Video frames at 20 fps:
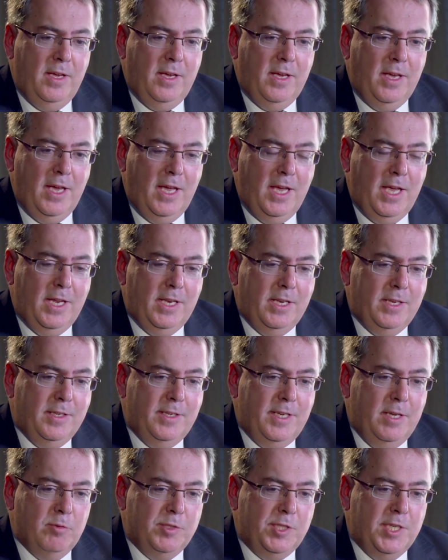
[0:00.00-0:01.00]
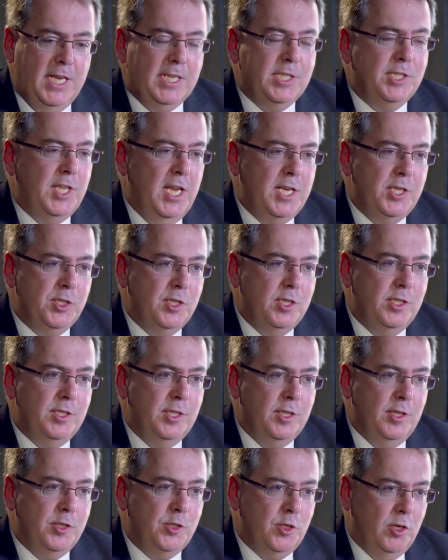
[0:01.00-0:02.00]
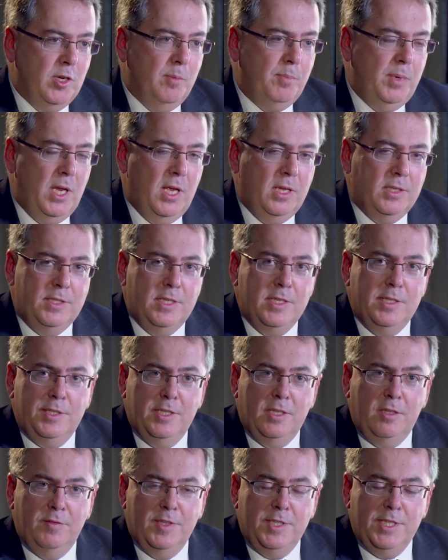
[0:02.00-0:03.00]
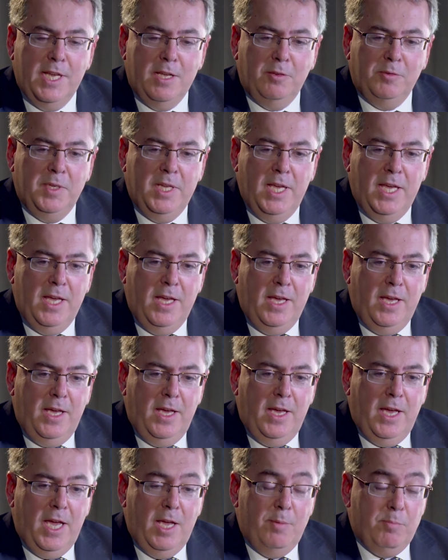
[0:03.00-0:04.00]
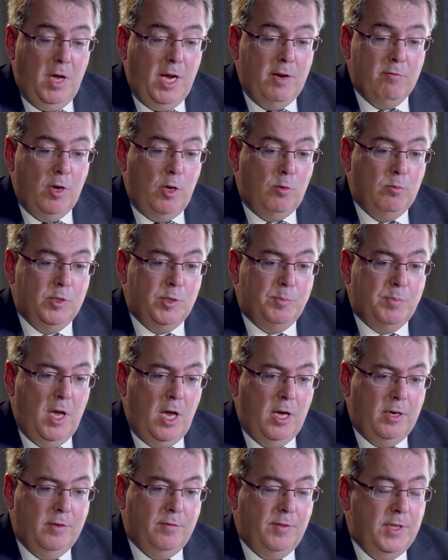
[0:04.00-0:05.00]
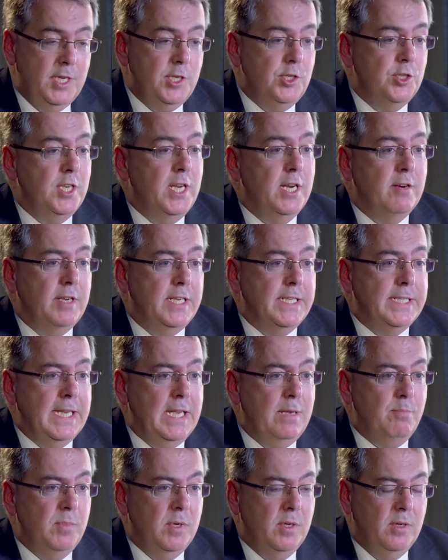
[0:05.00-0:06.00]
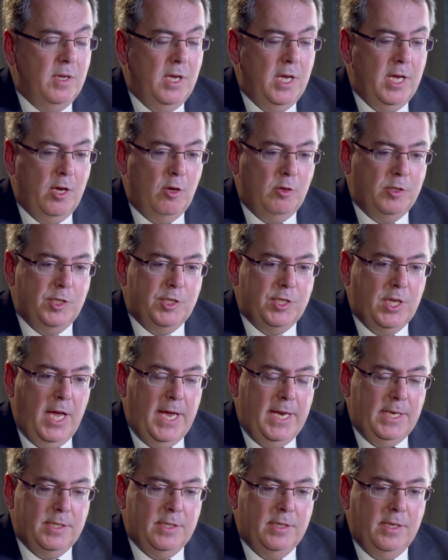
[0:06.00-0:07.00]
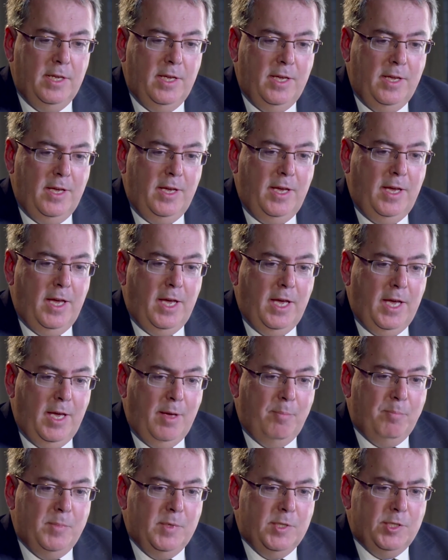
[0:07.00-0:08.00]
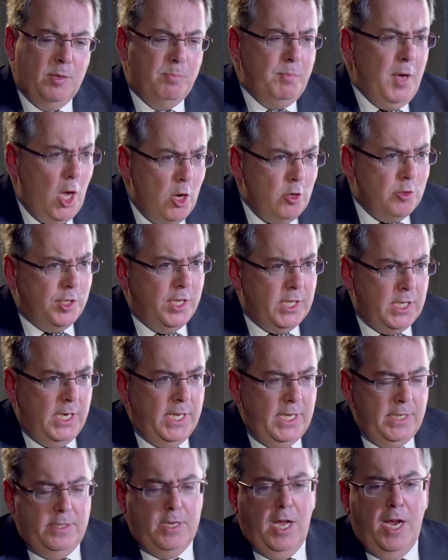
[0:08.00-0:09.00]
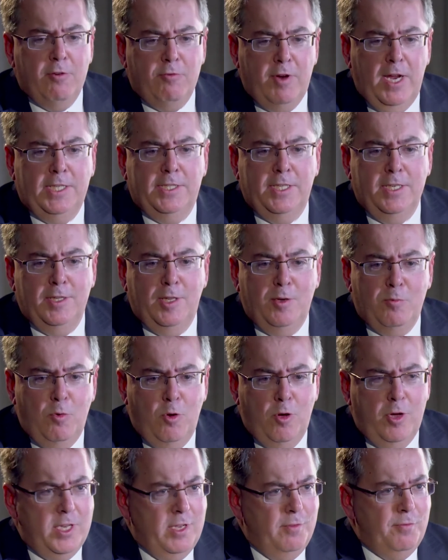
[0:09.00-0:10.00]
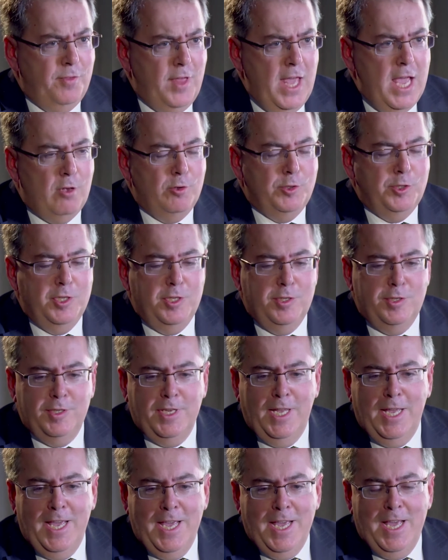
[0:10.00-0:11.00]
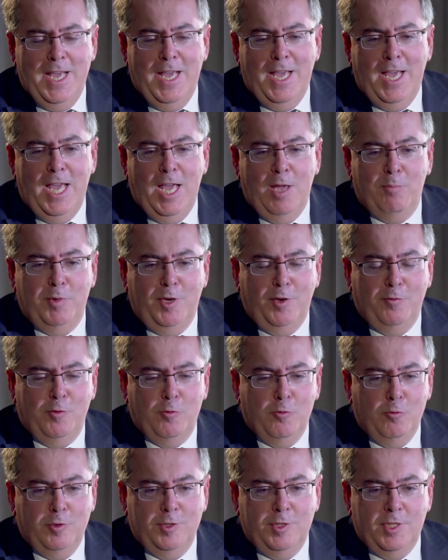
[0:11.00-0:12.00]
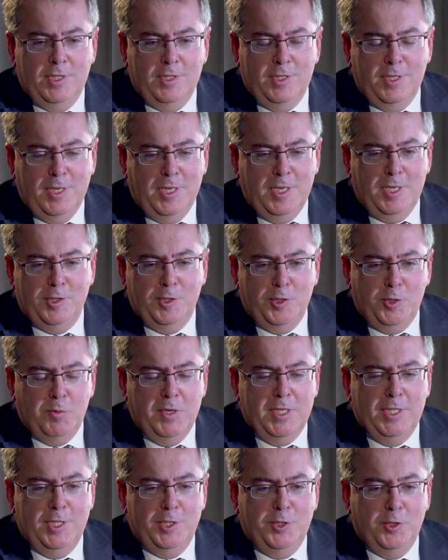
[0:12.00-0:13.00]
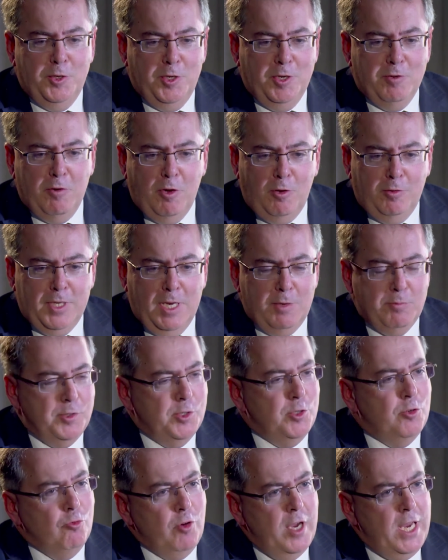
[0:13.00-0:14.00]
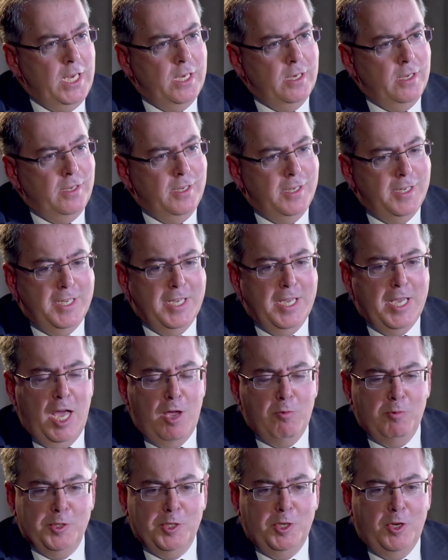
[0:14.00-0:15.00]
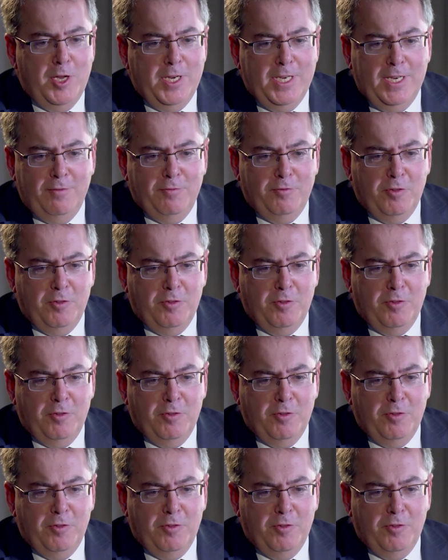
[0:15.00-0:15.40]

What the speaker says: and it was an extension to the sugar plant in Silvertown. And my role was part of the engineering team on site, supposedly directing the work of thousands. But of course, as a 22-year-old, I was green, and I was learning